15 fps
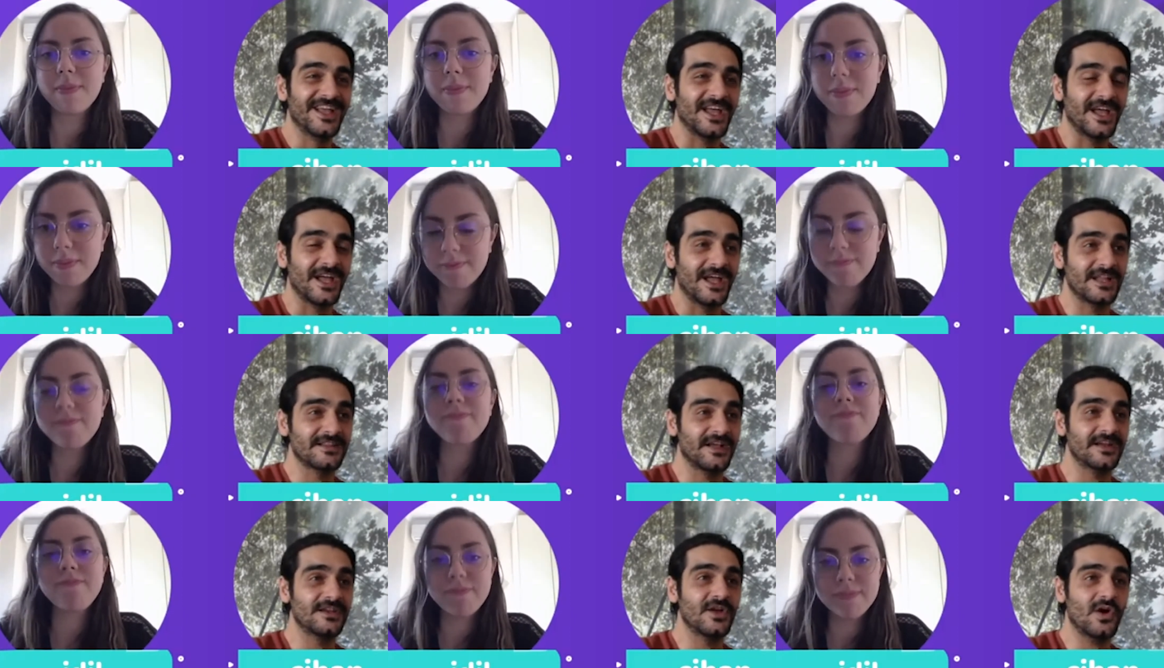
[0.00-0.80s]

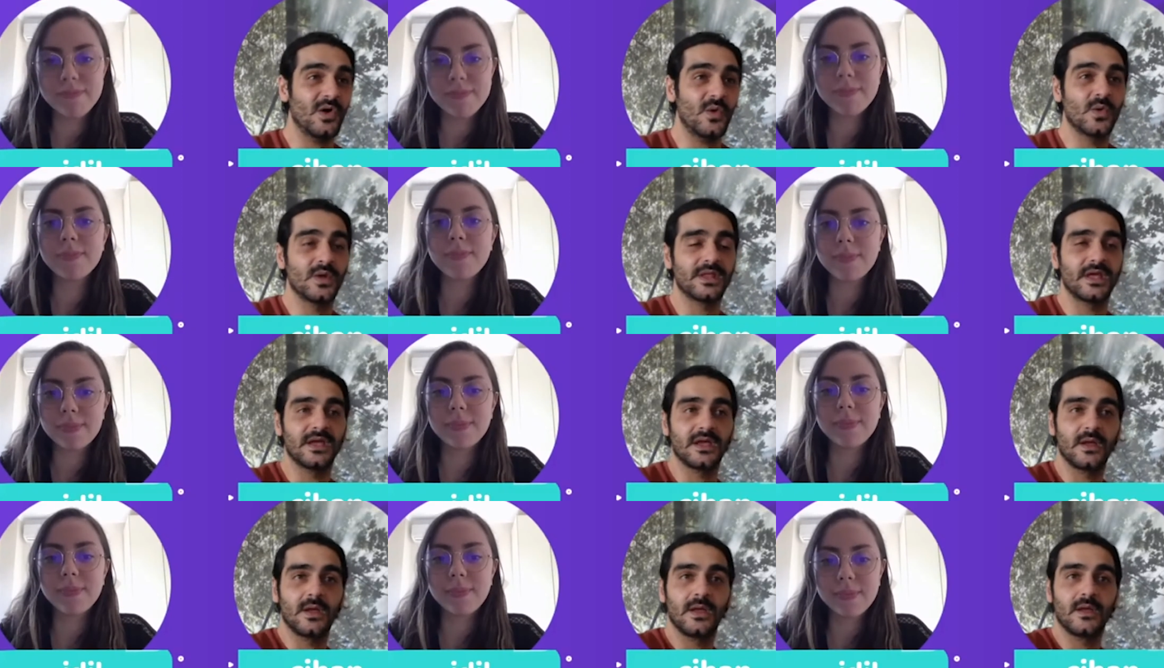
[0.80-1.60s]
Speaker 1: and I know
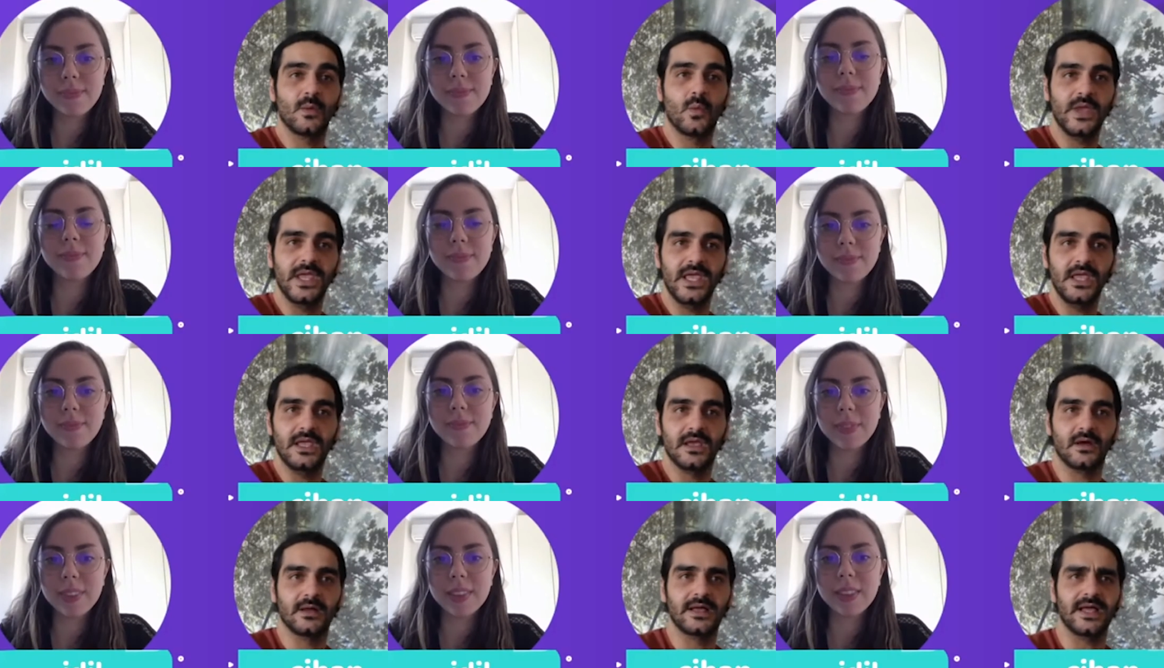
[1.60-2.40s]
uh,
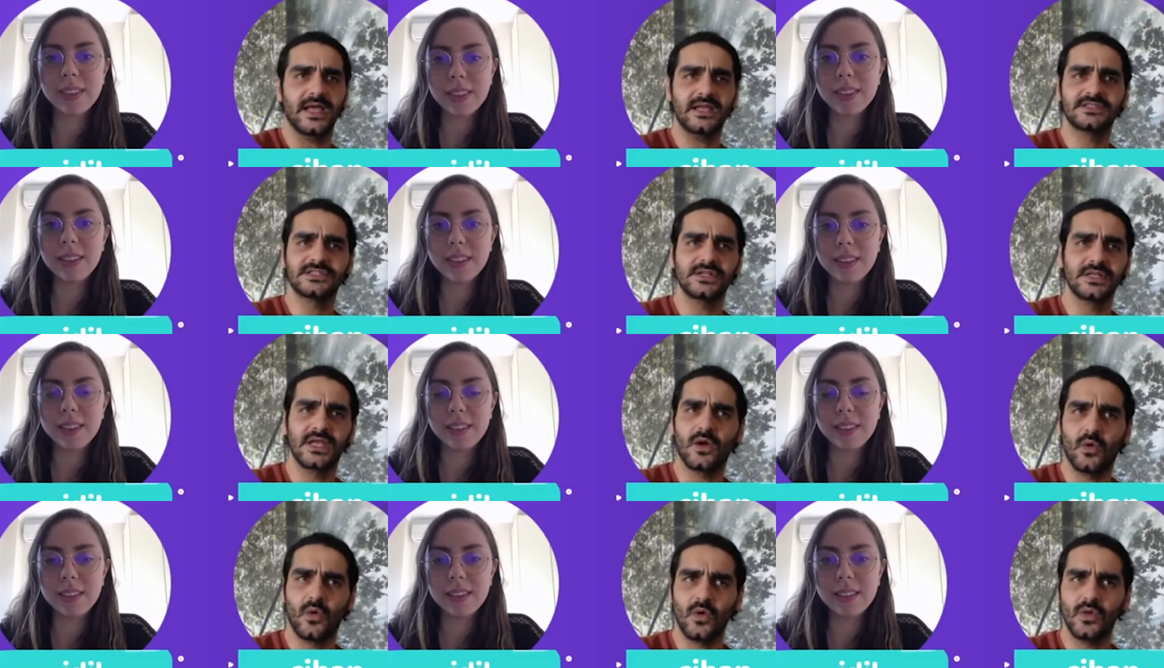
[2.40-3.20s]
we uh,
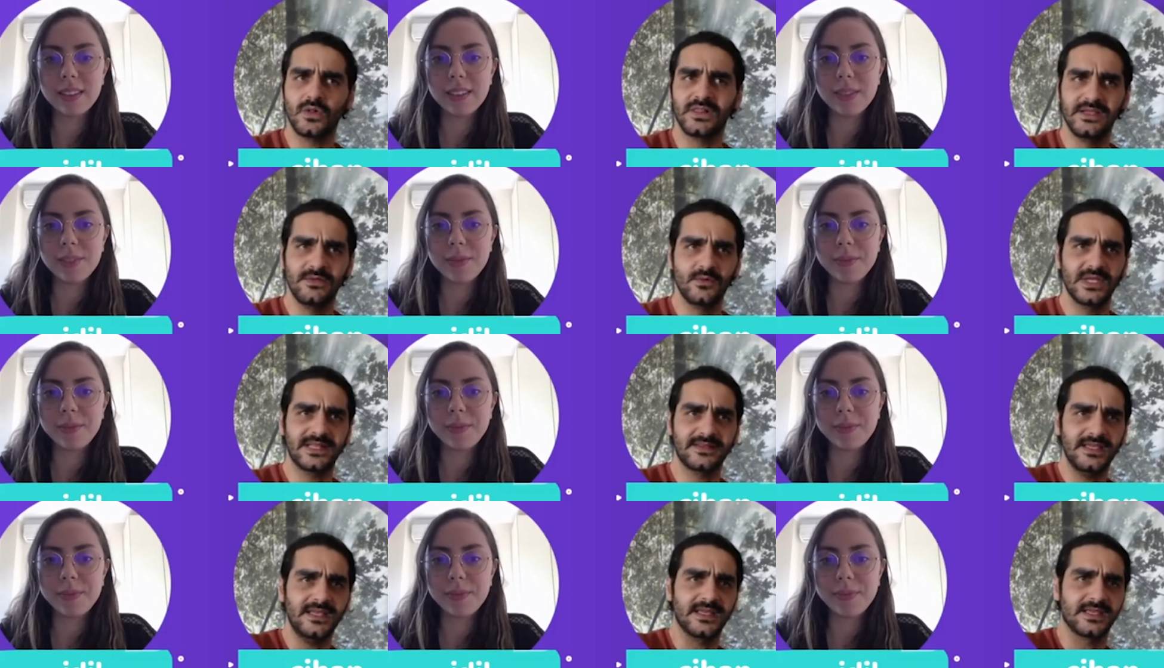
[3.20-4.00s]
actually all
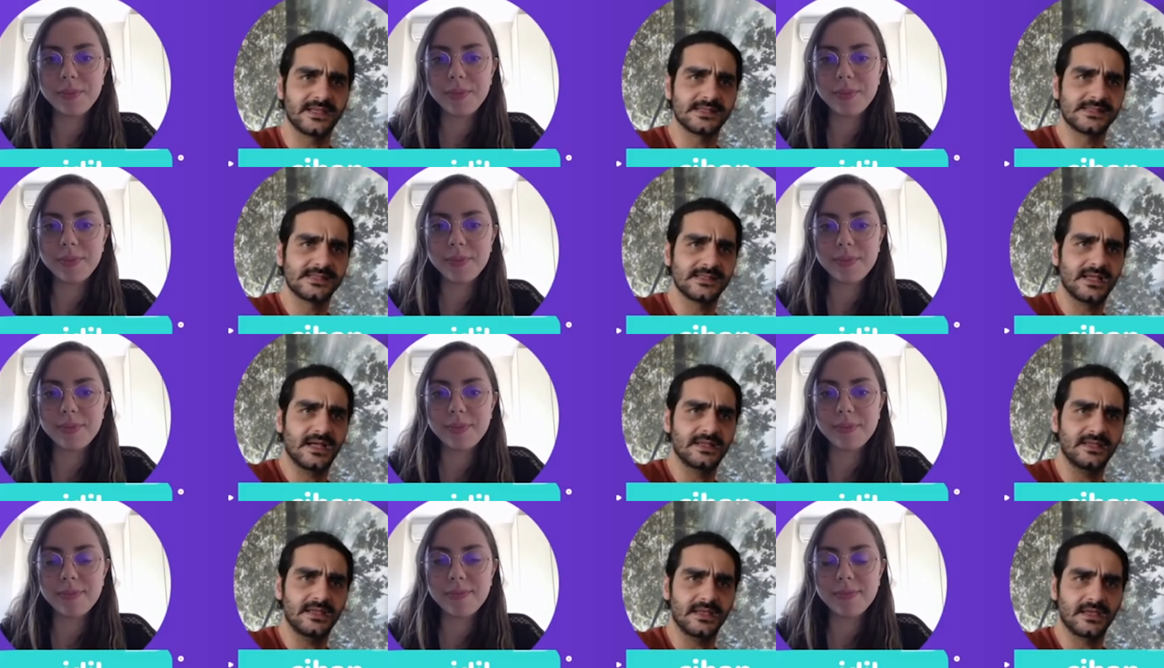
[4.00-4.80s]
living things,
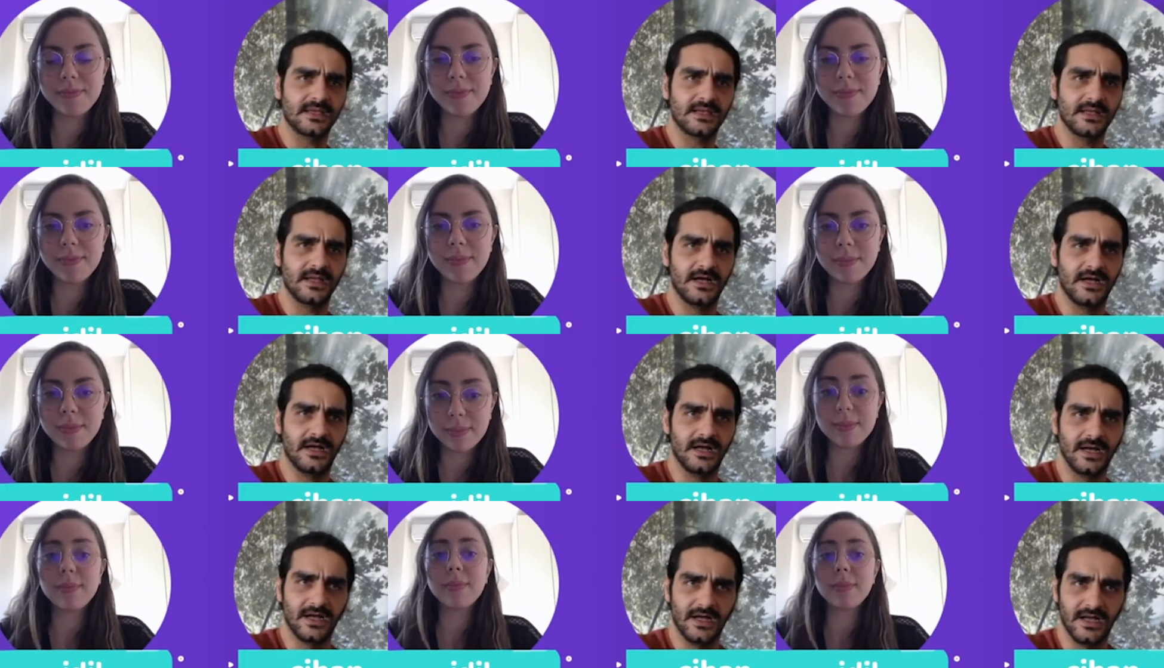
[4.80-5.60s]
I think,
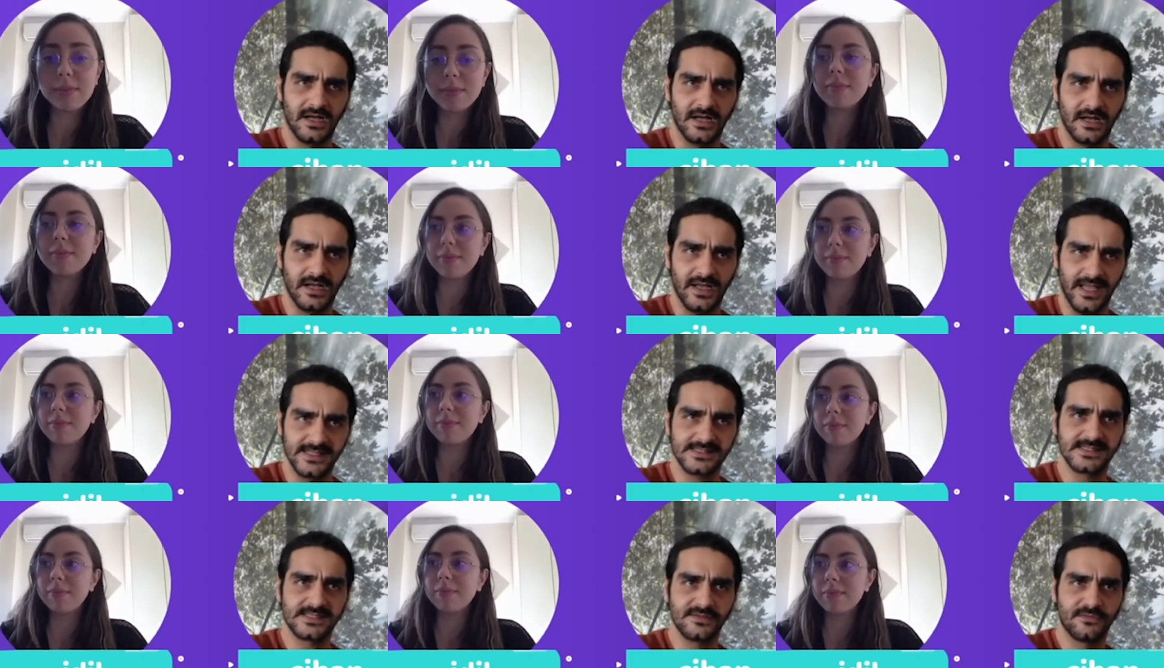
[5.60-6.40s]
uh,
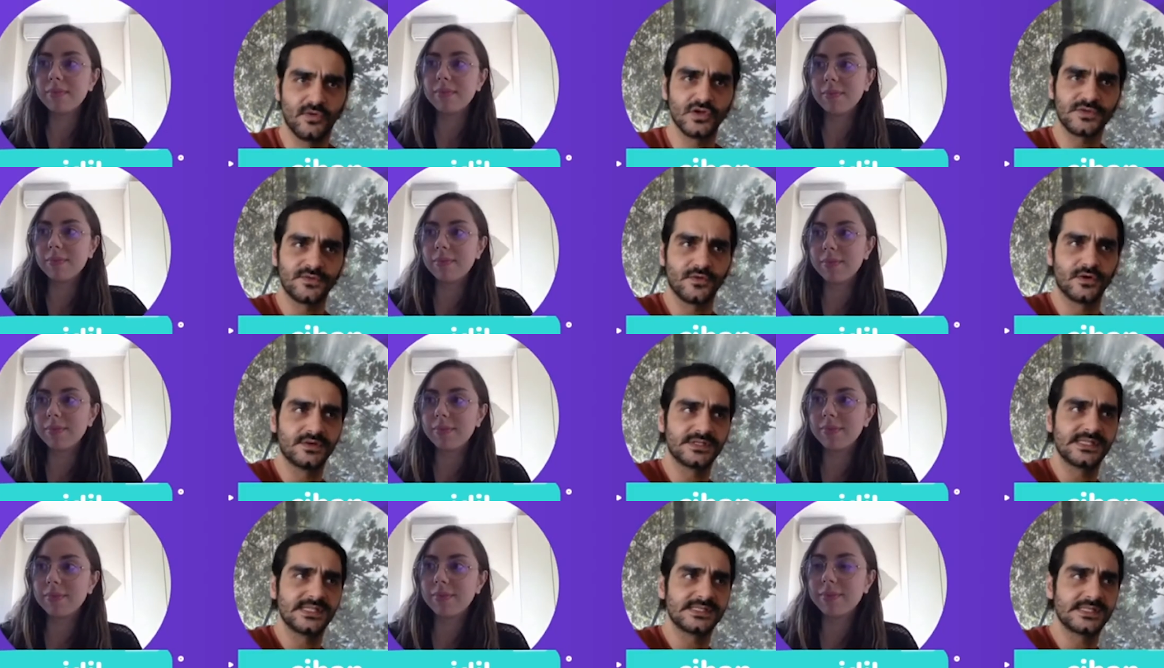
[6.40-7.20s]
has
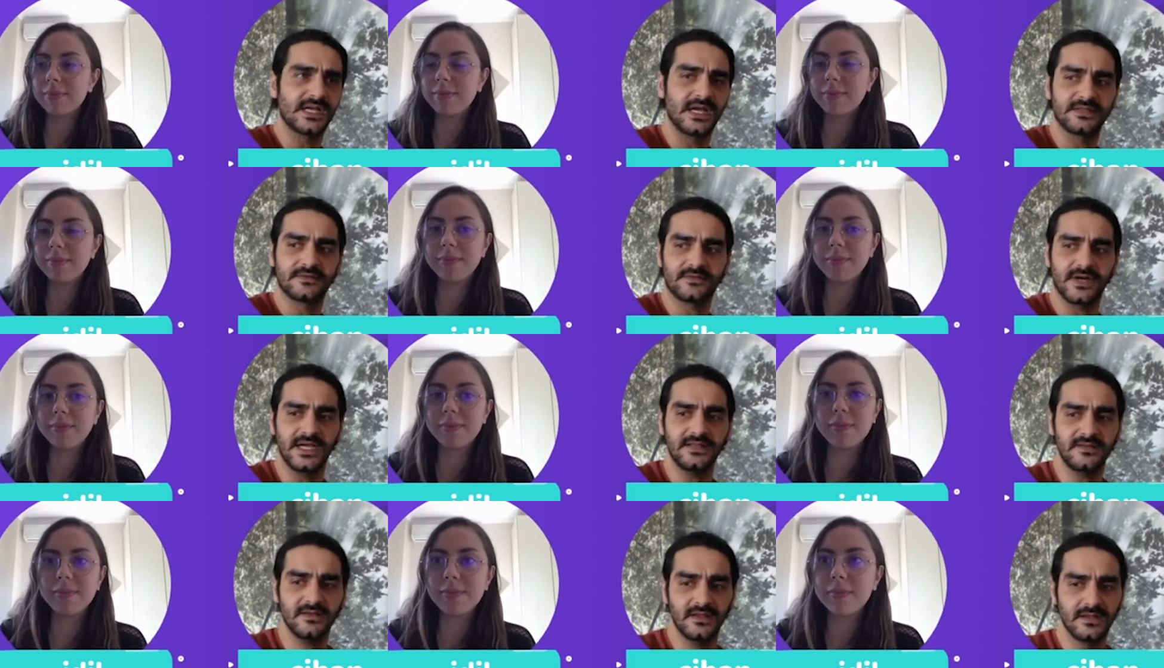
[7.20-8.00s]
phosphorus inside,
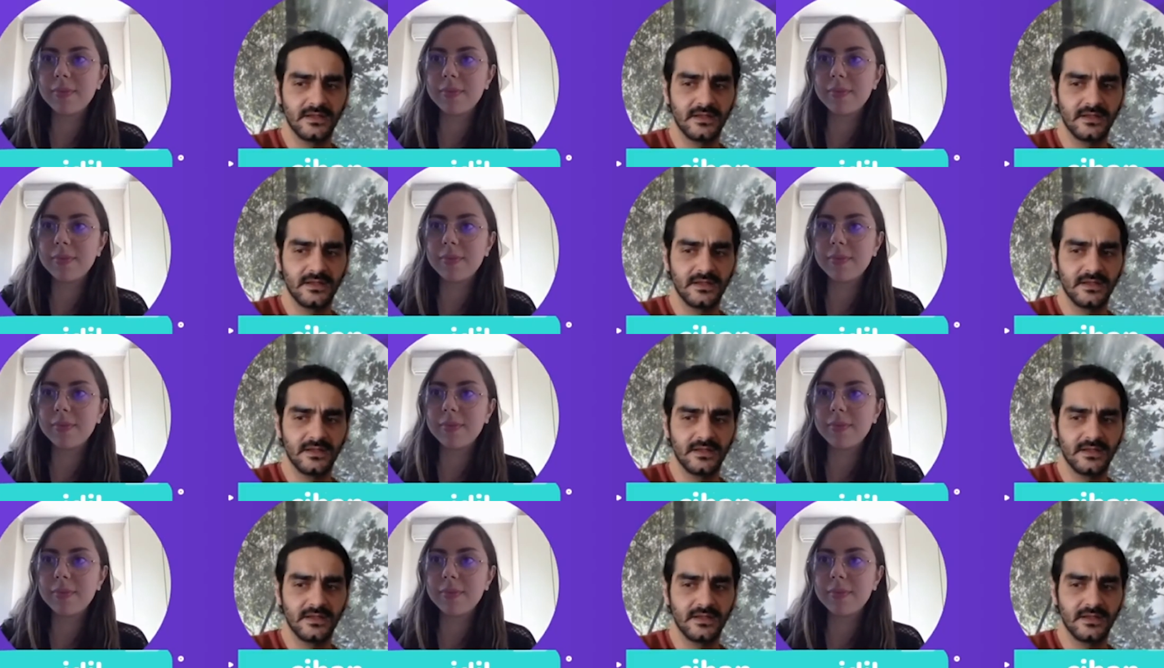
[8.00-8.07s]
right?